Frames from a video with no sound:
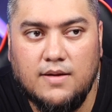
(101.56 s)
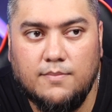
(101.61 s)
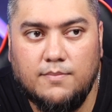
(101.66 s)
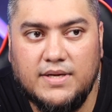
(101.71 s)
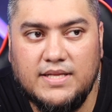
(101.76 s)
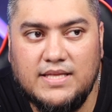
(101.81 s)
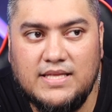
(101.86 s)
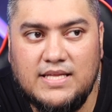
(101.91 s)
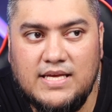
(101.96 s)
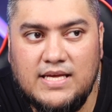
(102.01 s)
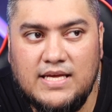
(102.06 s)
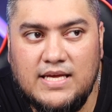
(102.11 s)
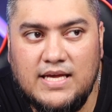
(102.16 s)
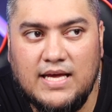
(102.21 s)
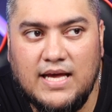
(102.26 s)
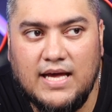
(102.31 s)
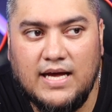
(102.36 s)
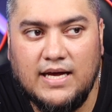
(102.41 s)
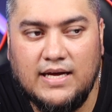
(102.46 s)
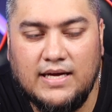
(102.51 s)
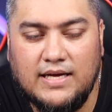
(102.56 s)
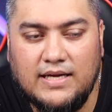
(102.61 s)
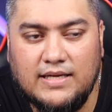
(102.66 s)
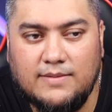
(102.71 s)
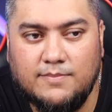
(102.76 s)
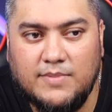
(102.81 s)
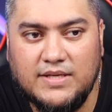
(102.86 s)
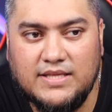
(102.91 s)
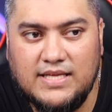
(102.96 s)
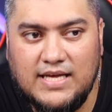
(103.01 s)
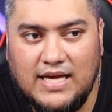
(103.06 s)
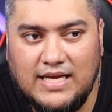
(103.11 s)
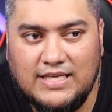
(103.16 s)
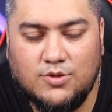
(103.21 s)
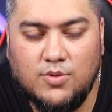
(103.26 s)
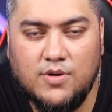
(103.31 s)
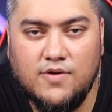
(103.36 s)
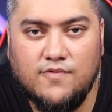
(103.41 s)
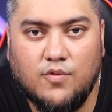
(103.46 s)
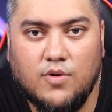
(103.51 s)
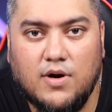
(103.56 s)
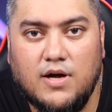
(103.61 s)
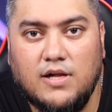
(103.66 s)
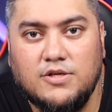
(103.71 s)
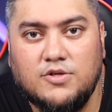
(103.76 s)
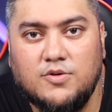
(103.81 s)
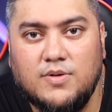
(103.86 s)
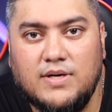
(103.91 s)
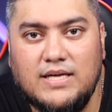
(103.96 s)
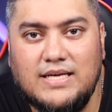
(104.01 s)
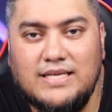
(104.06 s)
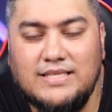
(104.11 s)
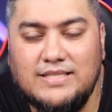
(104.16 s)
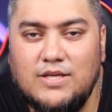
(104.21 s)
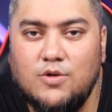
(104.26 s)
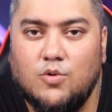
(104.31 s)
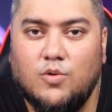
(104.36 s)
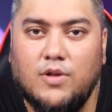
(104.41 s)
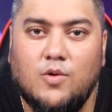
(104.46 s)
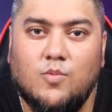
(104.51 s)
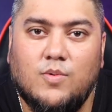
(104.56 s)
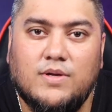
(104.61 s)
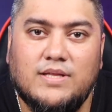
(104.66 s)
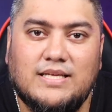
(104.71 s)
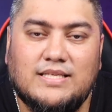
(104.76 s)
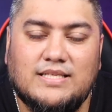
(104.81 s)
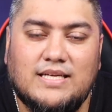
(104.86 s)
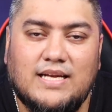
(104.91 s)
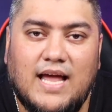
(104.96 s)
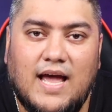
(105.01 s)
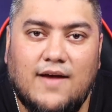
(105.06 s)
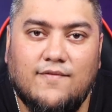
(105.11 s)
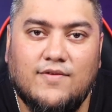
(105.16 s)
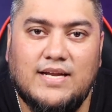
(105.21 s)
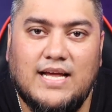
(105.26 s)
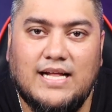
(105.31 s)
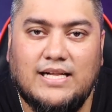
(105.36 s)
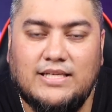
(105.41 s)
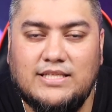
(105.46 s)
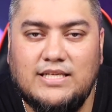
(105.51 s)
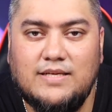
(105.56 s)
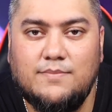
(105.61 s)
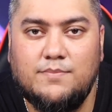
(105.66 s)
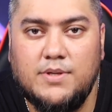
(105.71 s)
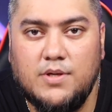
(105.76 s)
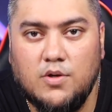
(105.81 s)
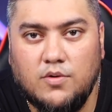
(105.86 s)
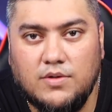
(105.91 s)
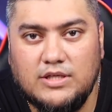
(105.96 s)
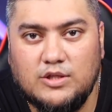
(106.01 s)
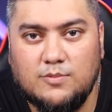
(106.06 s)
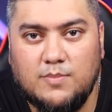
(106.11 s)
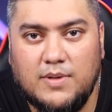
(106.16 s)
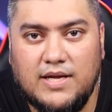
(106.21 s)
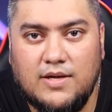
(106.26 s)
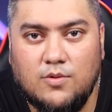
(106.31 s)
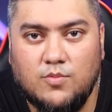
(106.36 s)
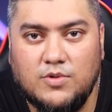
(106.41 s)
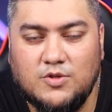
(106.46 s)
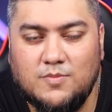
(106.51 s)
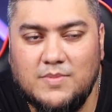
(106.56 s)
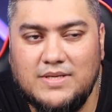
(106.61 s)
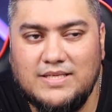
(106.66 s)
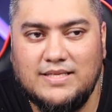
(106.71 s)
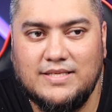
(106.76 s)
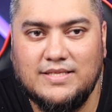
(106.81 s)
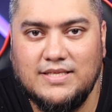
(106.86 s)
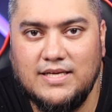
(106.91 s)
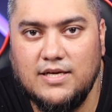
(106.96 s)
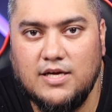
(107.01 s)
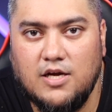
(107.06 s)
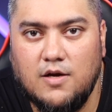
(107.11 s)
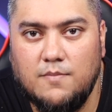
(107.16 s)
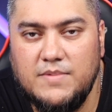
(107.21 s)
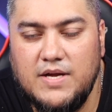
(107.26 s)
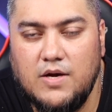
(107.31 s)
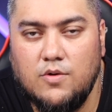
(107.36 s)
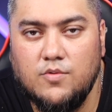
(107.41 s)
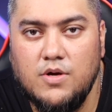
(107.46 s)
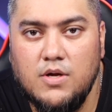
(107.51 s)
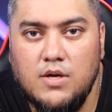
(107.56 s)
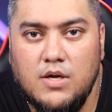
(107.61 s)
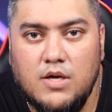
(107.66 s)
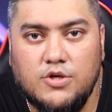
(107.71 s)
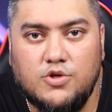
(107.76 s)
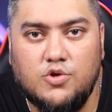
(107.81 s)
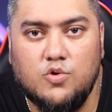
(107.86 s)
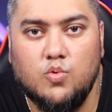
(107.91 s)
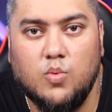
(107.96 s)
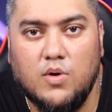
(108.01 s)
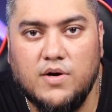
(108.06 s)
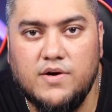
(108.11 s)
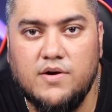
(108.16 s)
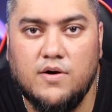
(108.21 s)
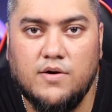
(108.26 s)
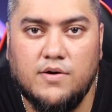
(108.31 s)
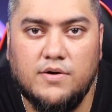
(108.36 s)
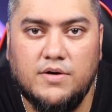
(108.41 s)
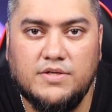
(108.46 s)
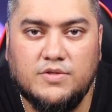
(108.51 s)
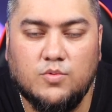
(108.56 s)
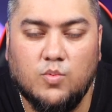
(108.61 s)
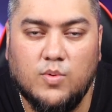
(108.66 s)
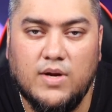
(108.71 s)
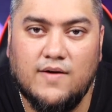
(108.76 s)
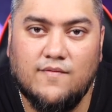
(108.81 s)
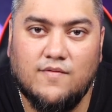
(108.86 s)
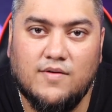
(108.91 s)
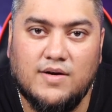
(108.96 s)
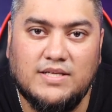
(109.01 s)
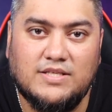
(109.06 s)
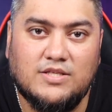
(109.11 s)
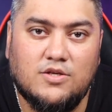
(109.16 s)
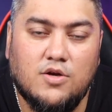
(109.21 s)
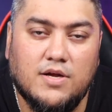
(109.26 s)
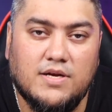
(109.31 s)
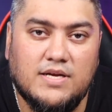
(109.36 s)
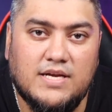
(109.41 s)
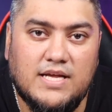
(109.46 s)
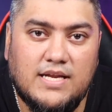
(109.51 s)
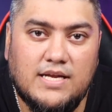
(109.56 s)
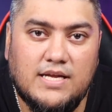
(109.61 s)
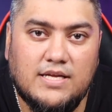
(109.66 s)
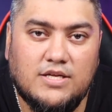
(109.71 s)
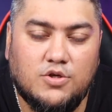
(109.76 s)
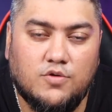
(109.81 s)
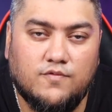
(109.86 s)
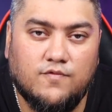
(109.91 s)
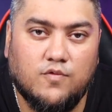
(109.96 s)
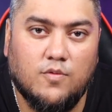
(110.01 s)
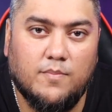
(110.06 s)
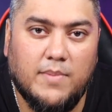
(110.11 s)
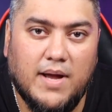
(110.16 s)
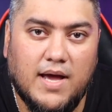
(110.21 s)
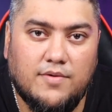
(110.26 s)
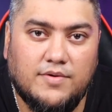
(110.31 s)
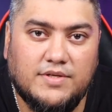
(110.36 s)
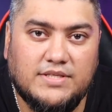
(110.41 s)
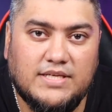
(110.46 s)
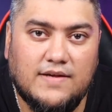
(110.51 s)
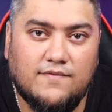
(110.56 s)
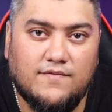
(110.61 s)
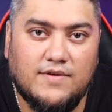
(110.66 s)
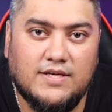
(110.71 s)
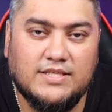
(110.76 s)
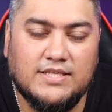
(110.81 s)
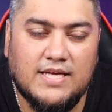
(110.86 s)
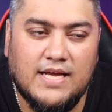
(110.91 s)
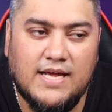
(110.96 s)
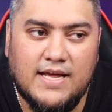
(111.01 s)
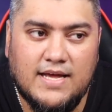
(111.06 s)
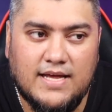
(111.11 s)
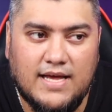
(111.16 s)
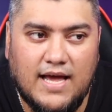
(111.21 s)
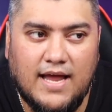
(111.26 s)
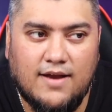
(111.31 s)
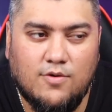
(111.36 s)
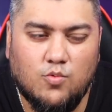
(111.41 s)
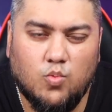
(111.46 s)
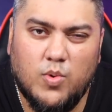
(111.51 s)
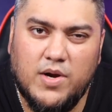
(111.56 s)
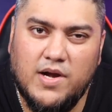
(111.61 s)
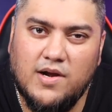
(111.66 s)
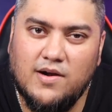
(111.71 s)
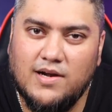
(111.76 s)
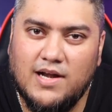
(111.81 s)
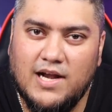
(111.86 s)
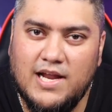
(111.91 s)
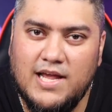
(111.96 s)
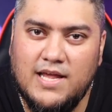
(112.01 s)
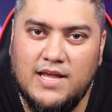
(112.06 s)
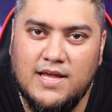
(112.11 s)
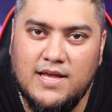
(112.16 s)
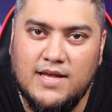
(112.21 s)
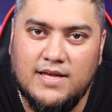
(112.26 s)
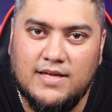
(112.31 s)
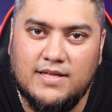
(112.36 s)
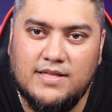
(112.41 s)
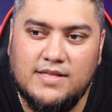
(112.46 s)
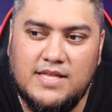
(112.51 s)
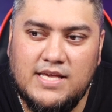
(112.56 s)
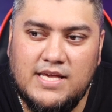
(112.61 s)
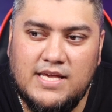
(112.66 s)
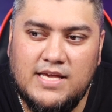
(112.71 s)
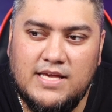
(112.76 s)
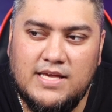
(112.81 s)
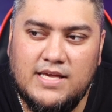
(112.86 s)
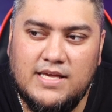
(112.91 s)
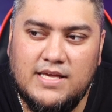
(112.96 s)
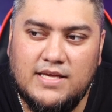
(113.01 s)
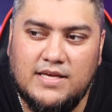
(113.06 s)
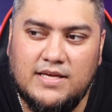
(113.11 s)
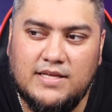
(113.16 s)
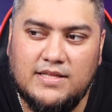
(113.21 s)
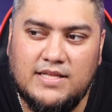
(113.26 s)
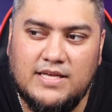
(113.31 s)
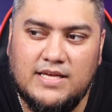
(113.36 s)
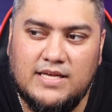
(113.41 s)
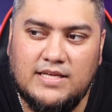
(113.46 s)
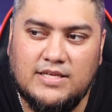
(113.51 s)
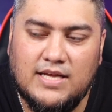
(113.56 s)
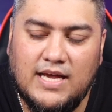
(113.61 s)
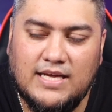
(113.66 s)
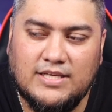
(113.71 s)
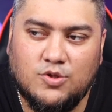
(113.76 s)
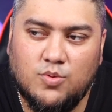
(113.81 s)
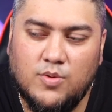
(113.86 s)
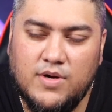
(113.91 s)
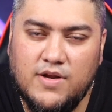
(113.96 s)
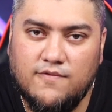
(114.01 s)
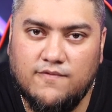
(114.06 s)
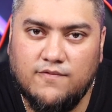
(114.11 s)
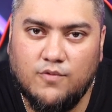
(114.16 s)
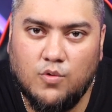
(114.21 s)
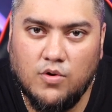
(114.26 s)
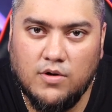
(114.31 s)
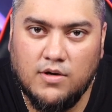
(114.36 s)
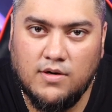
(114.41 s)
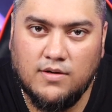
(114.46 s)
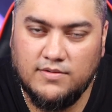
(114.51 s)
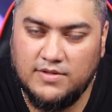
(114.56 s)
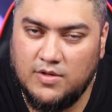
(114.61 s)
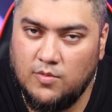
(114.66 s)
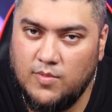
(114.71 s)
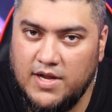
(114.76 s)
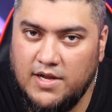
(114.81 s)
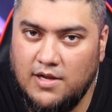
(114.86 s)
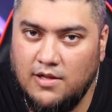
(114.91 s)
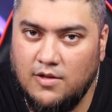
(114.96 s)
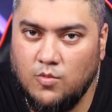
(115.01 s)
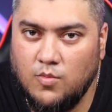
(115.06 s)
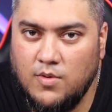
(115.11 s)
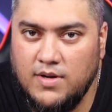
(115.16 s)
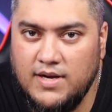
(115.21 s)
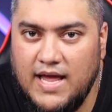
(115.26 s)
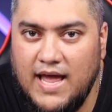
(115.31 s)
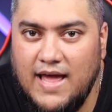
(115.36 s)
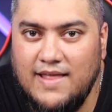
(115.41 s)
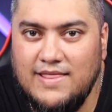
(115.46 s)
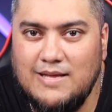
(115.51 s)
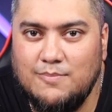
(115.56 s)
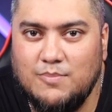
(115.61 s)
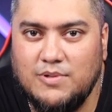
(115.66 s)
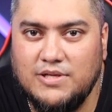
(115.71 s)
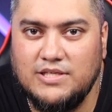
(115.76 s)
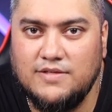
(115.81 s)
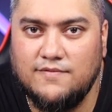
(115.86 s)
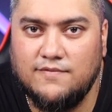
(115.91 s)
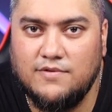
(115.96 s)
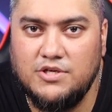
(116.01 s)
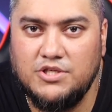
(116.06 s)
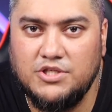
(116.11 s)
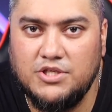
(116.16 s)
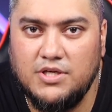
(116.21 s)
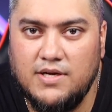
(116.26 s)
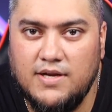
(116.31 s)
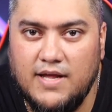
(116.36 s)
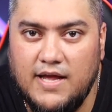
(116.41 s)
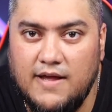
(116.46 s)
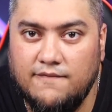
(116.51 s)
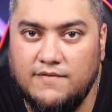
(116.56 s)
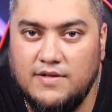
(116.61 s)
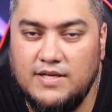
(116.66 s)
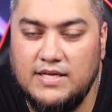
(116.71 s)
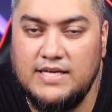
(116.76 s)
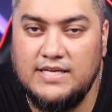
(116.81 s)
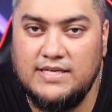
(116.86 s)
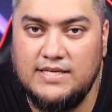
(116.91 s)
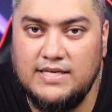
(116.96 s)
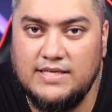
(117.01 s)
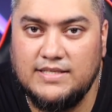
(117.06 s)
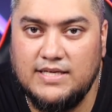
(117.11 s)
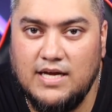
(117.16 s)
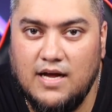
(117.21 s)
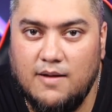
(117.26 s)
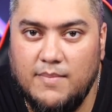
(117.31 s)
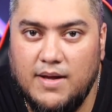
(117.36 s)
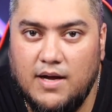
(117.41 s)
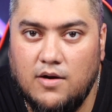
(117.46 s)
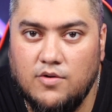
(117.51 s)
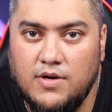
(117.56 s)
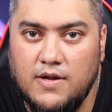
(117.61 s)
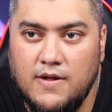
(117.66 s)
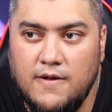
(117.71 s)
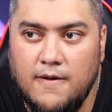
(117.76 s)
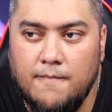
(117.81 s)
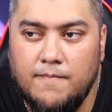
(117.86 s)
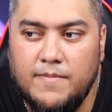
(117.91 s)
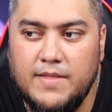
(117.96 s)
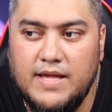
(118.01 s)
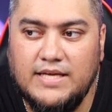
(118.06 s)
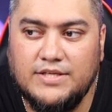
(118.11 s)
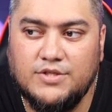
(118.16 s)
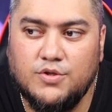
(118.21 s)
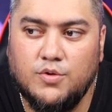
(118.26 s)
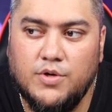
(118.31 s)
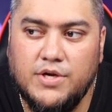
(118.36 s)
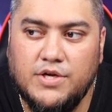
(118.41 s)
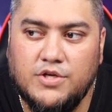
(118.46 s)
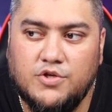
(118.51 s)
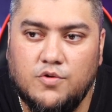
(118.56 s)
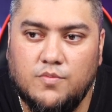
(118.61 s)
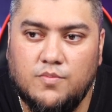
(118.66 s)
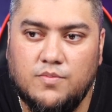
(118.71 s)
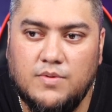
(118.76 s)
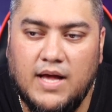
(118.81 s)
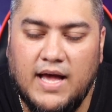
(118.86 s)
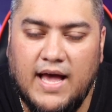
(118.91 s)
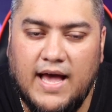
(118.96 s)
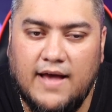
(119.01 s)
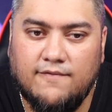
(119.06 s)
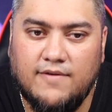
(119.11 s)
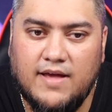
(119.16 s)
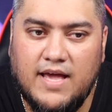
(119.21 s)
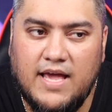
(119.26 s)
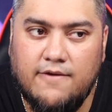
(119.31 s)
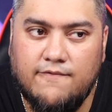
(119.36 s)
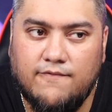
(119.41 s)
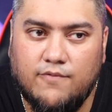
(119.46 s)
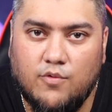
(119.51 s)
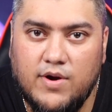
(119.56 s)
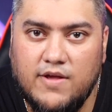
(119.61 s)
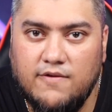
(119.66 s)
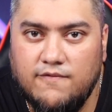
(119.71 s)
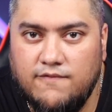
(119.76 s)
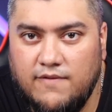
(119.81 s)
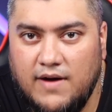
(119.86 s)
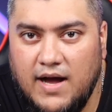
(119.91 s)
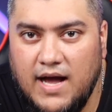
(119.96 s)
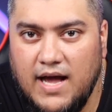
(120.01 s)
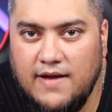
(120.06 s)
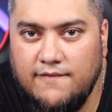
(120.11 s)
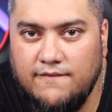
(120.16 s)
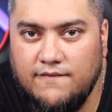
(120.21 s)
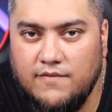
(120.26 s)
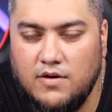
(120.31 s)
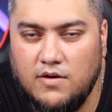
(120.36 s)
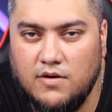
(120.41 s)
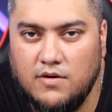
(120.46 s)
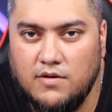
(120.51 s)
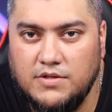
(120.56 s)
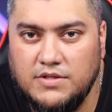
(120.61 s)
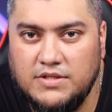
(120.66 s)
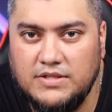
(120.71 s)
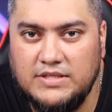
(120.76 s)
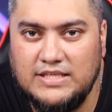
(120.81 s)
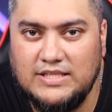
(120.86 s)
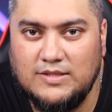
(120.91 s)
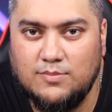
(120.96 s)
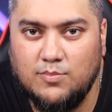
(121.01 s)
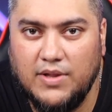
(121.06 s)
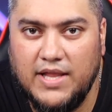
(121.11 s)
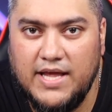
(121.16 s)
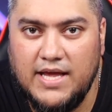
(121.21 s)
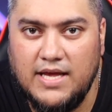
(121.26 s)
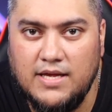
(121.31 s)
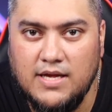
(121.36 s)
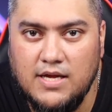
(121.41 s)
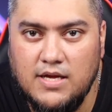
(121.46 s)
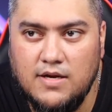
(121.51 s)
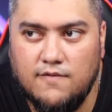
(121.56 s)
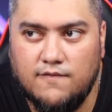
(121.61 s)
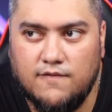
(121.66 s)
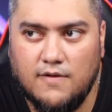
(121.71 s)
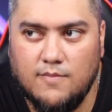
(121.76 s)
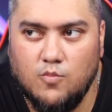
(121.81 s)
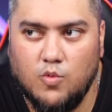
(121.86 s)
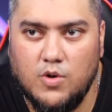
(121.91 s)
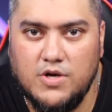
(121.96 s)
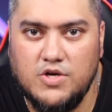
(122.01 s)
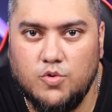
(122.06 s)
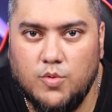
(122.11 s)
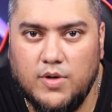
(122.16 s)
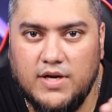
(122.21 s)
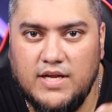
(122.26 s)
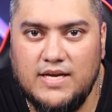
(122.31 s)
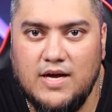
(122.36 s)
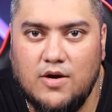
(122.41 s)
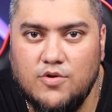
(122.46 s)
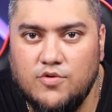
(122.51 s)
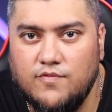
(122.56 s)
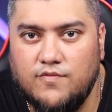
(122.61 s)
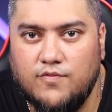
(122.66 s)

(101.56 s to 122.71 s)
but the S24 Ultra is the only one that's gonna have an LTPO display, which means it's gonna come down to 1 hertz whenever it's not needed for battery savings. And weirdly, the S24, the regular one, and the Plus version, if it does come out, is going to have a 45 hertz display from 120 down to